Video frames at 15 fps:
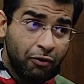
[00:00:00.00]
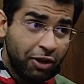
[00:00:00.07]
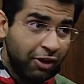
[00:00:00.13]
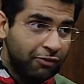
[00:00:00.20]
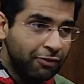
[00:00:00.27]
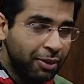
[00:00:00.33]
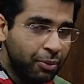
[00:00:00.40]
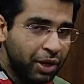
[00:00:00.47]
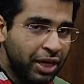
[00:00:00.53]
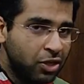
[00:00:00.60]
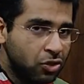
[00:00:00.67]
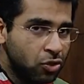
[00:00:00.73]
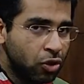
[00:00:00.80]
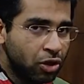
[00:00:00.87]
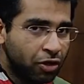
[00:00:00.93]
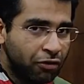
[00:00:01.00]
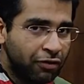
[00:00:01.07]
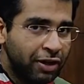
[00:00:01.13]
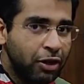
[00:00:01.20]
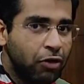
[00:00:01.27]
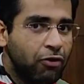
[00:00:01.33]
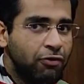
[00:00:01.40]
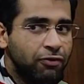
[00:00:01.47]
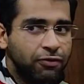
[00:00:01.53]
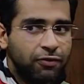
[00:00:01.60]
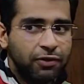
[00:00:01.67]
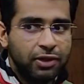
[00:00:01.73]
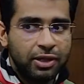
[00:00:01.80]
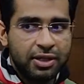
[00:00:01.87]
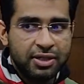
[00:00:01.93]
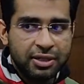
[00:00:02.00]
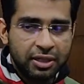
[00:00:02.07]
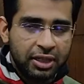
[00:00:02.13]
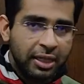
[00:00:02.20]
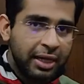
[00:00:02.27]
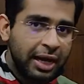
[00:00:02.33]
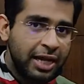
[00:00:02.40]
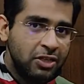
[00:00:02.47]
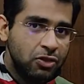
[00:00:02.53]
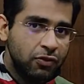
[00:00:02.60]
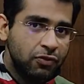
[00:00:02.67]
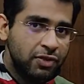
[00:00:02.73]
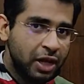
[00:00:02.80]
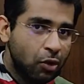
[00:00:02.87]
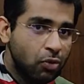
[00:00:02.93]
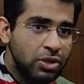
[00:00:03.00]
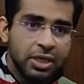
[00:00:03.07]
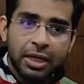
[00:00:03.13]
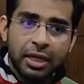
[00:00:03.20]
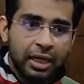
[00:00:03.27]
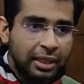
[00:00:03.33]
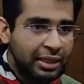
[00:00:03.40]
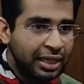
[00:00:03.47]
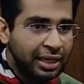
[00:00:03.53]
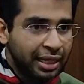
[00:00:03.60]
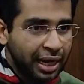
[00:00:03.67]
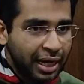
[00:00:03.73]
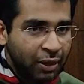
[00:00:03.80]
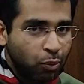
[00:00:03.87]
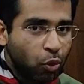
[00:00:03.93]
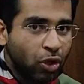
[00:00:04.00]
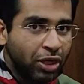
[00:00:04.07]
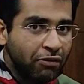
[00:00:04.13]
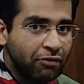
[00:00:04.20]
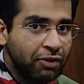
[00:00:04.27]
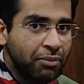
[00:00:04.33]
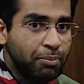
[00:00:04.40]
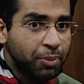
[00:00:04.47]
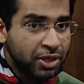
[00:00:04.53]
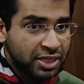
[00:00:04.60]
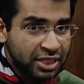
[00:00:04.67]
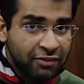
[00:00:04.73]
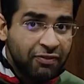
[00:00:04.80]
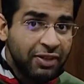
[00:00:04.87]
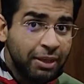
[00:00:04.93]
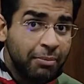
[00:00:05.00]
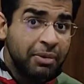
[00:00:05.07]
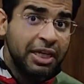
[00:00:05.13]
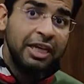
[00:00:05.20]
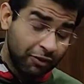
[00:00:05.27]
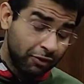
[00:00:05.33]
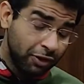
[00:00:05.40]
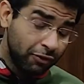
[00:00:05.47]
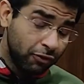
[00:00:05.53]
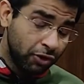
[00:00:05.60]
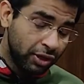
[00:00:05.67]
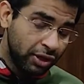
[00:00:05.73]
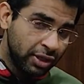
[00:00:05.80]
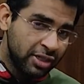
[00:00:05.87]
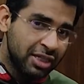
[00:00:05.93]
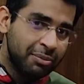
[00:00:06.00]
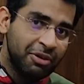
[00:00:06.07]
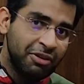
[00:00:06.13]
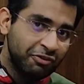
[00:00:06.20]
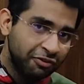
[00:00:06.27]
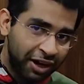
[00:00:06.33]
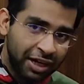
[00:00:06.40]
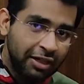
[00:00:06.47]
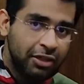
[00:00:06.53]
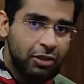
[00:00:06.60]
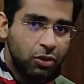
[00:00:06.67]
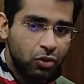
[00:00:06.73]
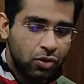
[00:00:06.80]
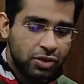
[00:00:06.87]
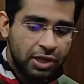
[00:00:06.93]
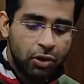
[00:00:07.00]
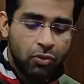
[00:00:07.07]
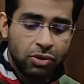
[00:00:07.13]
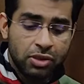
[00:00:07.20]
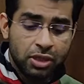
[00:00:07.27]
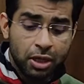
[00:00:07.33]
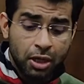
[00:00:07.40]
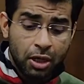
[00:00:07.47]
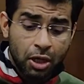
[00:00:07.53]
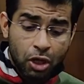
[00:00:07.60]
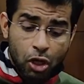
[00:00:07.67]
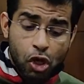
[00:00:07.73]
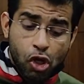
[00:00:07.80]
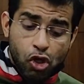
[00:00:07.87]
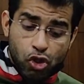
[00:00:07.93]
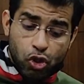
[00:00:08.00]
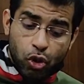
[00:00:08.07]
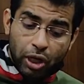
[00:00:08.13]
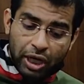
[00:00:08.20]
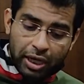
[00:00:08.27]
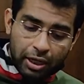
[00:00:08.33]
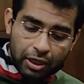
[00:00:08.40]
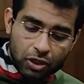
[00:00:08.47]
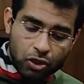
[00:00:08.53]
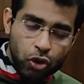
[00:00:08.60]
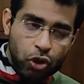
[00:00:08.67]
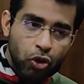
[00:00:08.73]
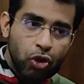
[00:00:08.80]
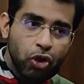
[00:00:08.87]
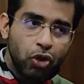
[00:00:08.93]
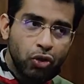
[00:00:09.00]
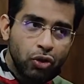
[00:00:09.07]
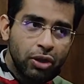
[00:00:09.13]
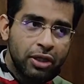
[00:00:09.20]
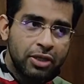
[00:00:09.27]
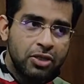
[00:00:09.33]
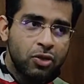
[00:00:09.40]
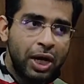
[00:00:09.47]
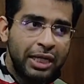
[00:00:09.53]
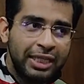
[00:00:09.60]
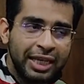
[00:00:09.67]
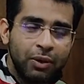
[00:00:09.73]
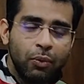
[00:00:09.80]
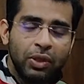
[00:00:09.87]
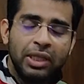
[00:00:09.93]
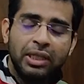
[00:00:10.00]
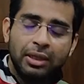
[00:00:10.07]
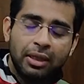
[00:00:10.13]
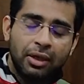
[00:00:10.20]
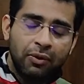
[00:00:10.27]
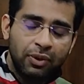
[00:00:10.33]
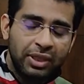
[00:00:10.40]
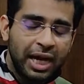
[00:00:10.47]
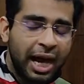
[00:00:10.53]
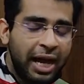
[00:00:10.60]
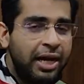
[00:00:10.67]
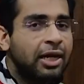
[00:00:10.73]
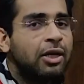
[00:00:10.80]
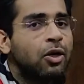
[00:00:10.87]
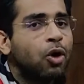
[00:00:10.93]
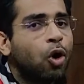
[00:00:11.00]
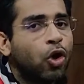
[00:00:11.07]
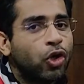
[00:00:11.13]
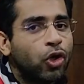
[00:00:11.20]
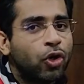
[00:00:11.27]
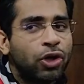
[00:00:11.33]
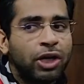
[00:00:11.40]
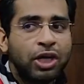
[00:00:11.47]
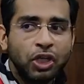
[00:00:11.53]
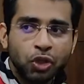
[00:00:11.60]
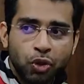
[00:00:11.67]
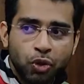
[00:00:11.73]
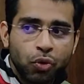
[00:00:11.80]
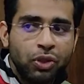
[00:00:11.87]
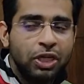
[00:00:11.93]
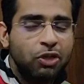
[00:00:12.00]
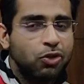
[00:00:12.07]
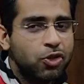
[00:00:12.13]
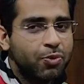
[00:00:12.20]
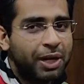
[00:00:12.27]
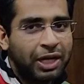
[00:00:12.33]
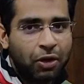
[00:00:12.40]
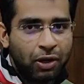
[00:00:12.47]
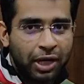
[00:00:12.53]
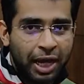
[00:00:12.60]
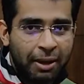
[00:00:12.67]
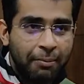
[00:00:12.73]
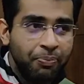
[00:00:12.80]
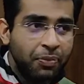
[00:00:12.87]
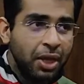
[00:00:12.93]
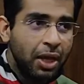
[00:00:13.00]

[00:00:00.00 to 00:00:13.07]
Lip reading: if my brain is not aware of certain kinds of sounds, then it won't even perceive them, even if your ears are being fed those sounds. So so I think with high-end audio gear, you do need to spend your time.